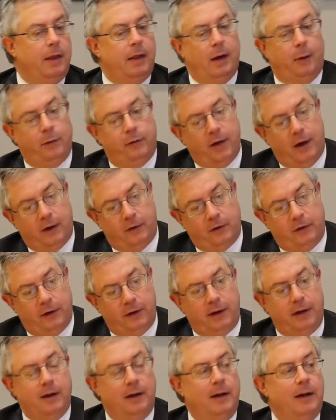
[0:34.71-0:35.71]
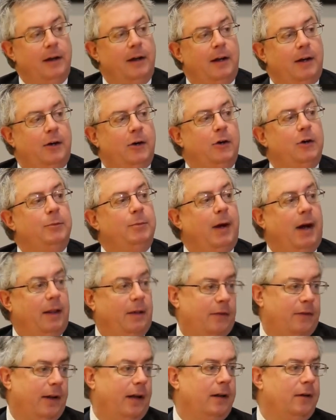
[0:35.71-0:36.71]
That was actually good
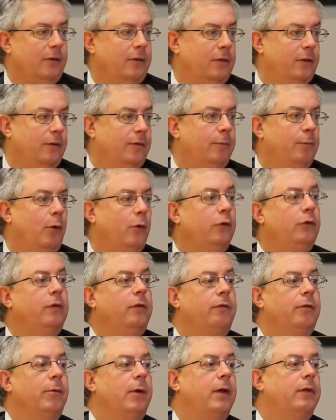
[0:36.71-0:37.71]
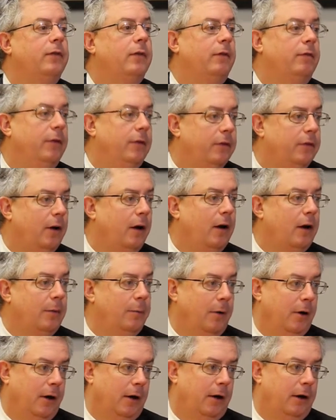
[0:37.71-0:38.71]
by the standards of most of the rest of the
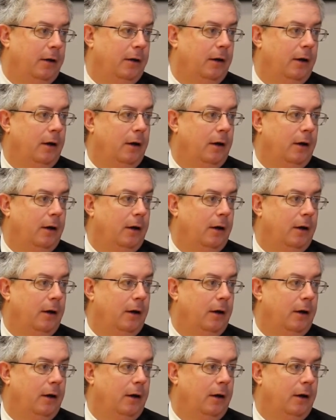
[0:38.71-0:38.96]
stock market.